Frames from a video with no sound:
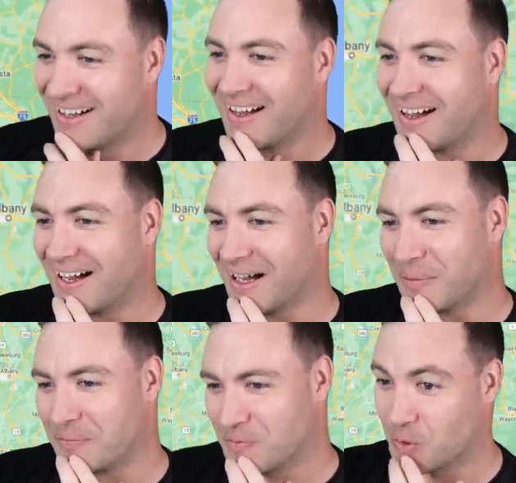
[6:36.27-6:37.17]

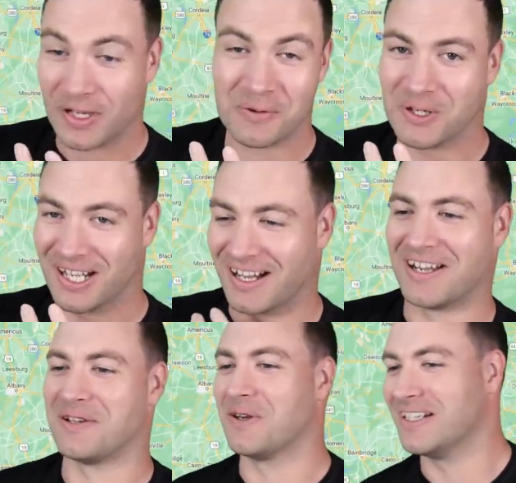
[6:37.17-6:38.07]
Well, here we are
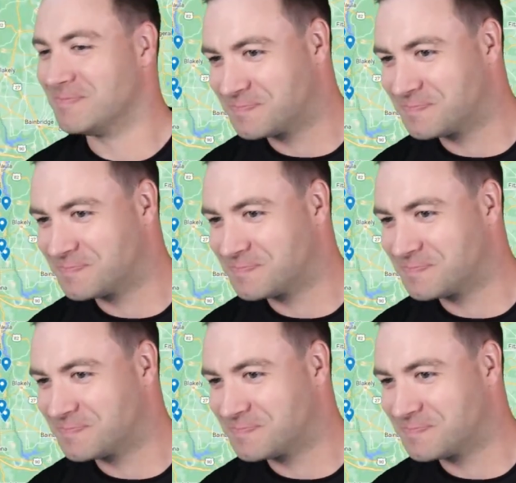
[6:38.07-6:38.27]
anyway.